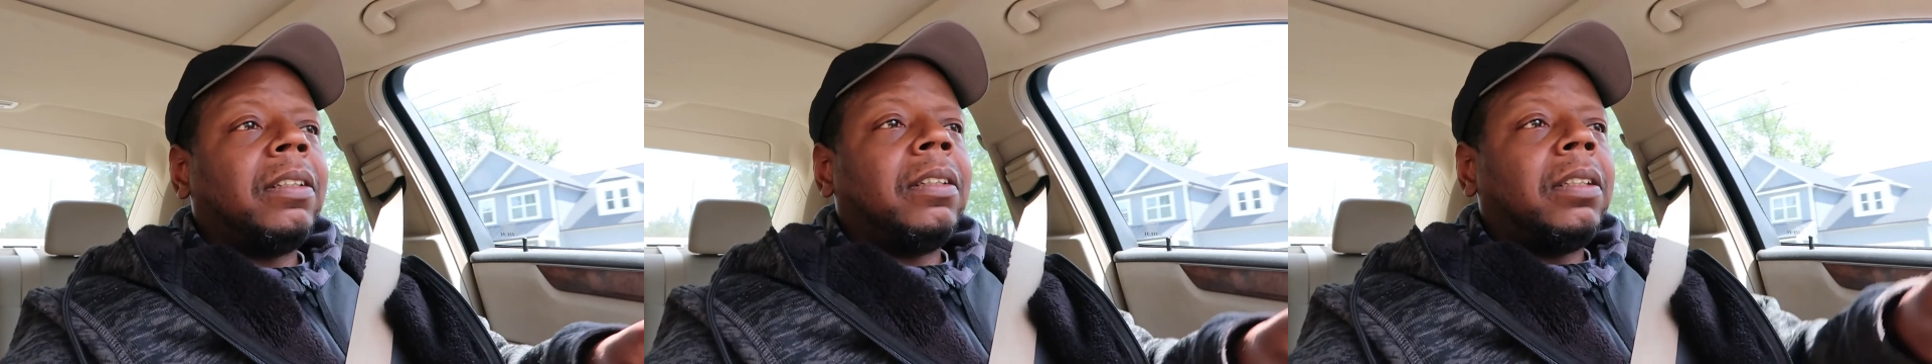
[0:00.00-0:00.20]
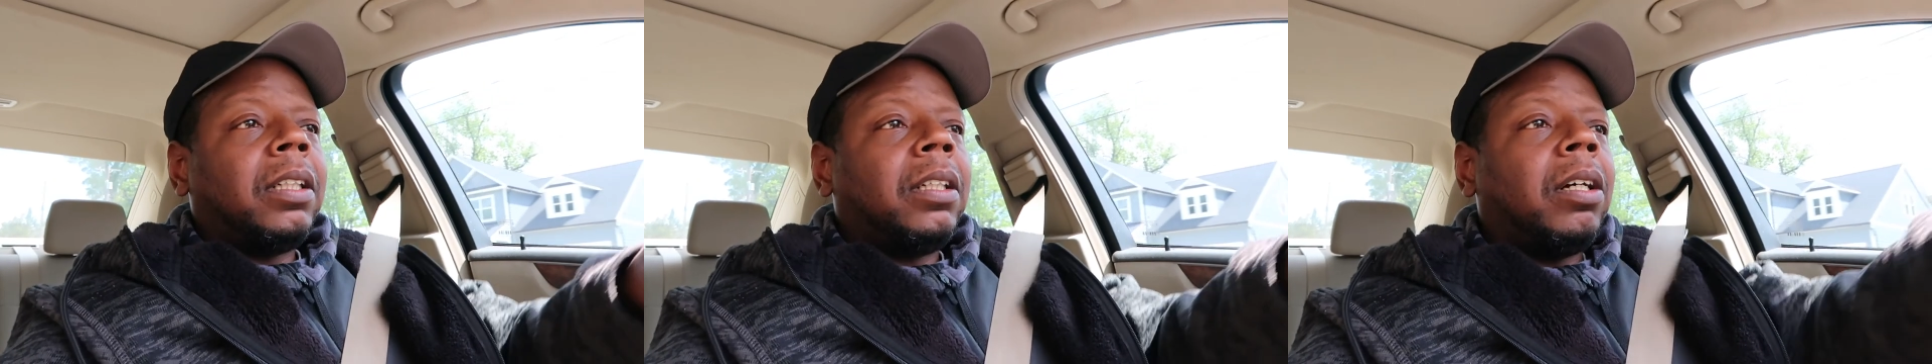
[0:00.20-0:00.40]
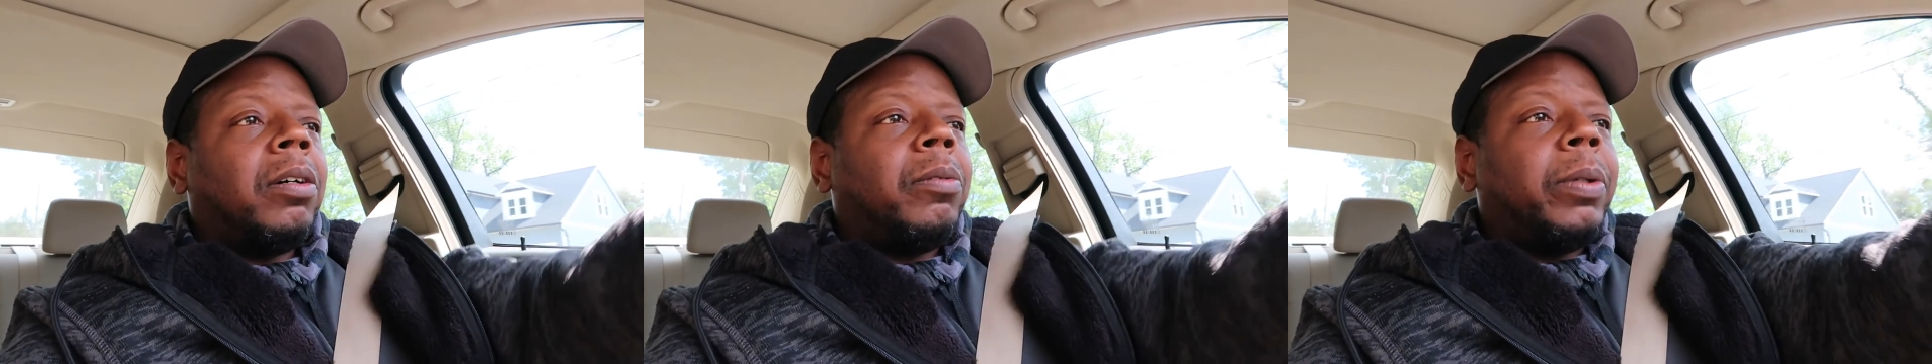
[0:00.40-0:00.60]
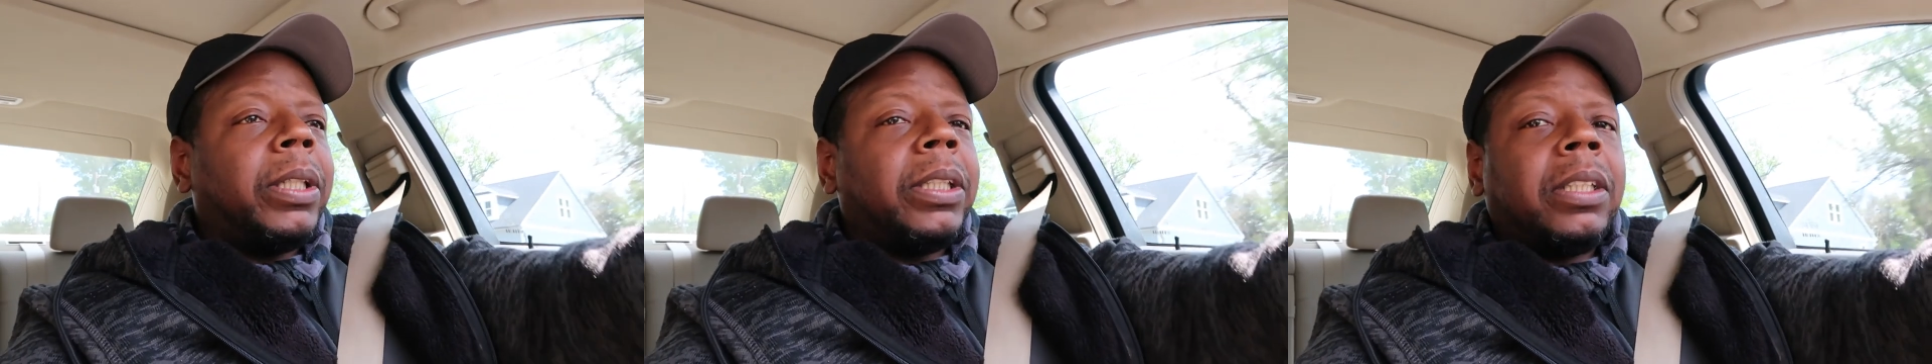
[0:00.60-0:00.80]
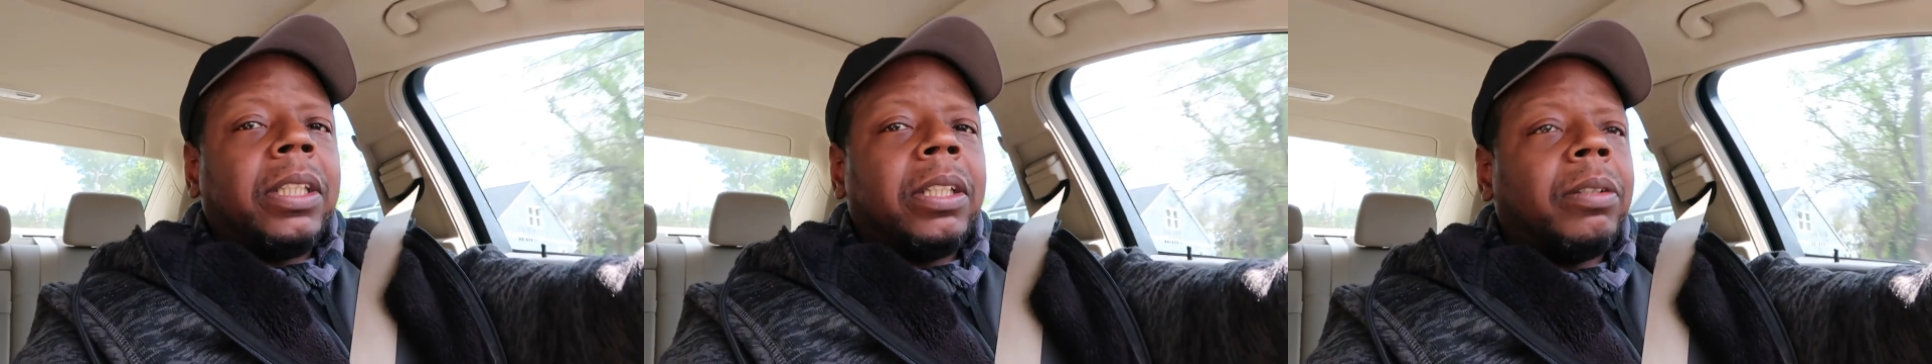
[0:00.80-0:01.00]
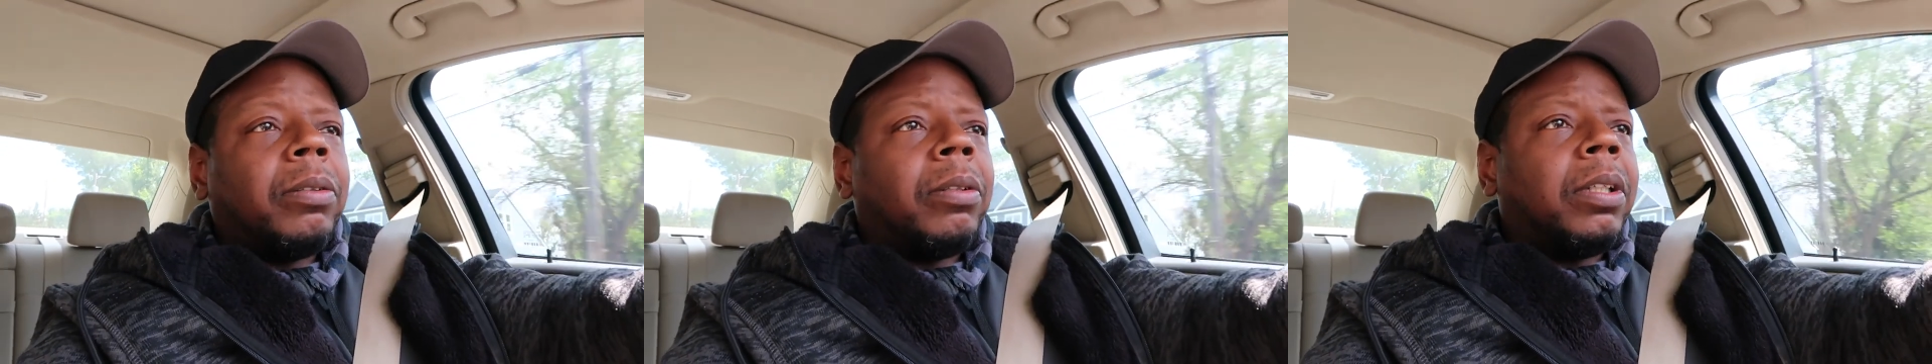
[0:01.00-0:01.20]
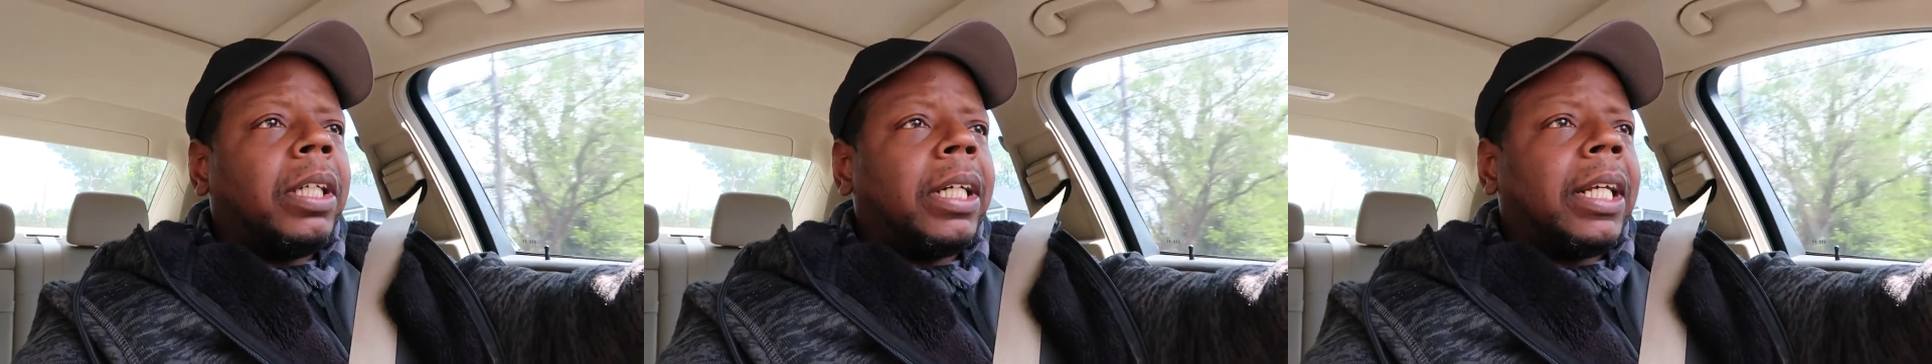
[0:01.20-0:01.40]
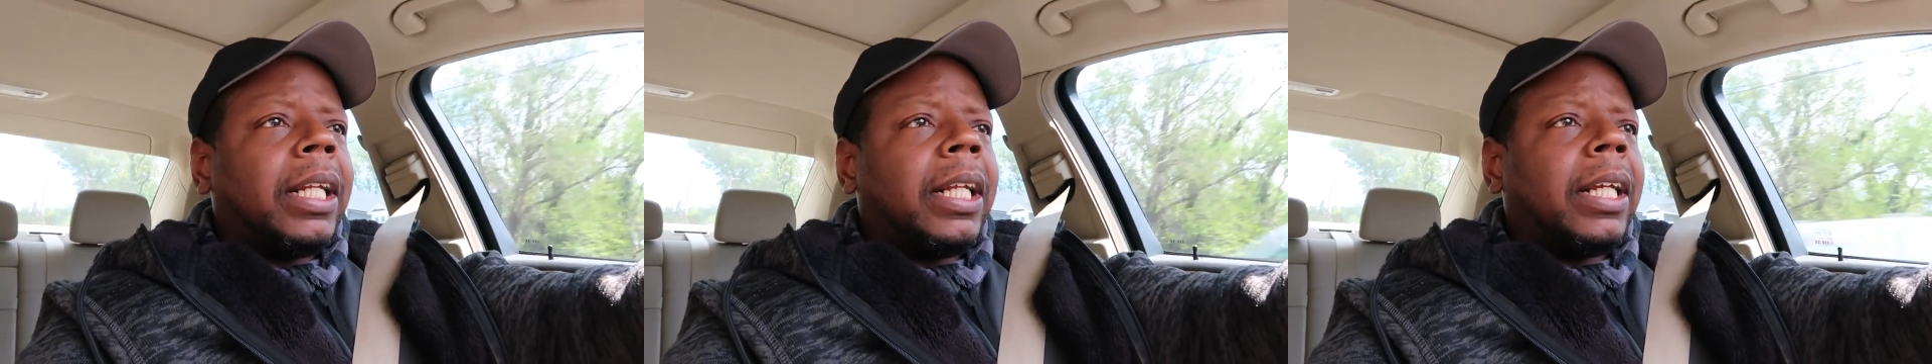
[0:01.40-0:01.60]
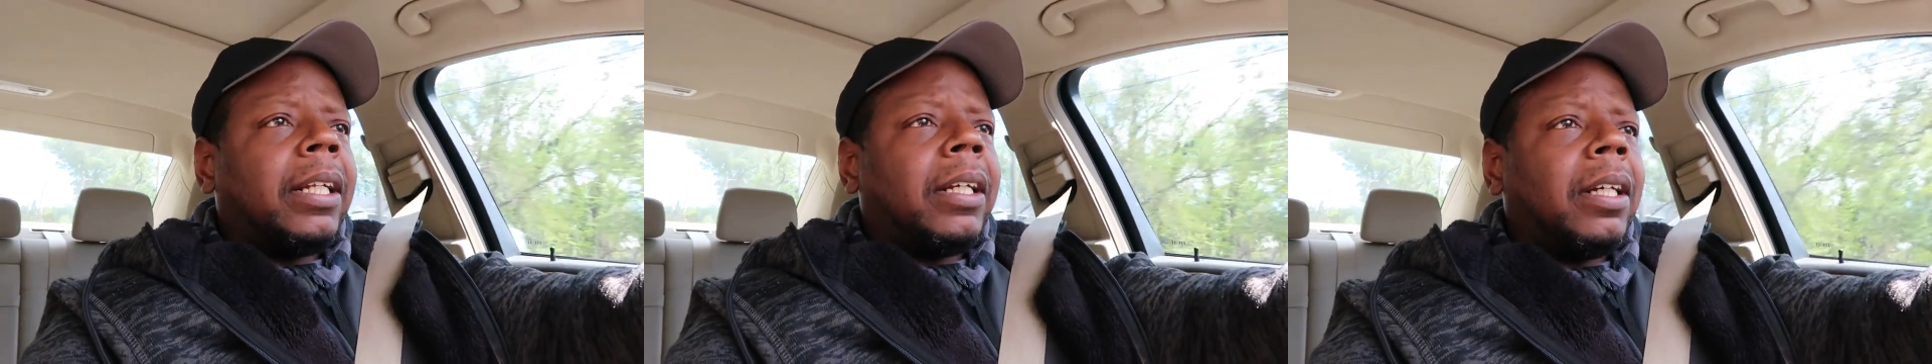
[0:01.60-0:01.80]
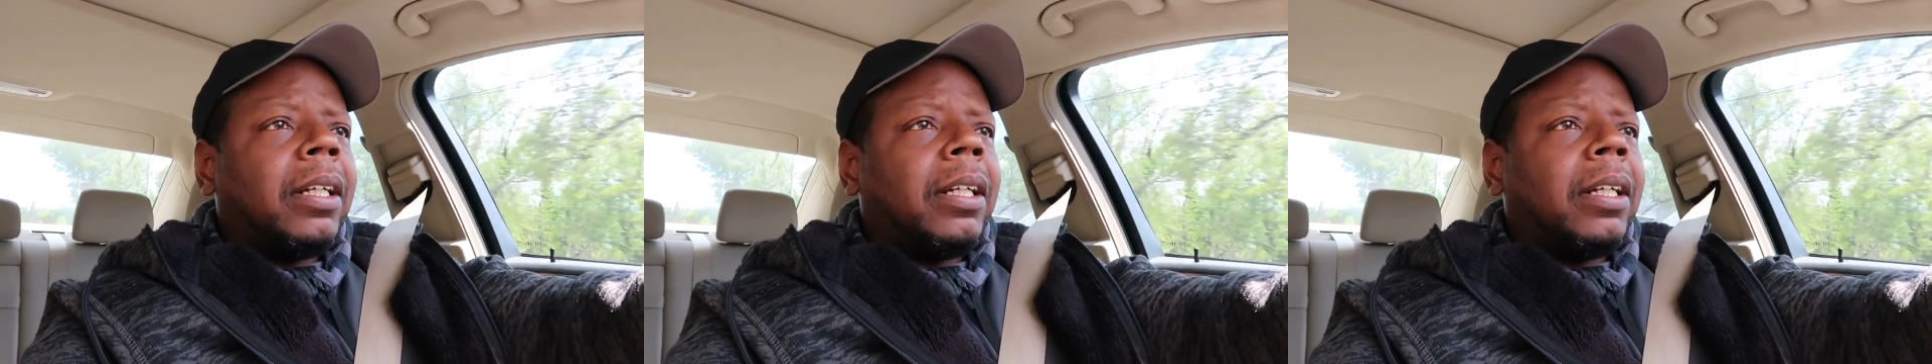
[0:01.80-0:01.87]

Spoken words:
and always still looking at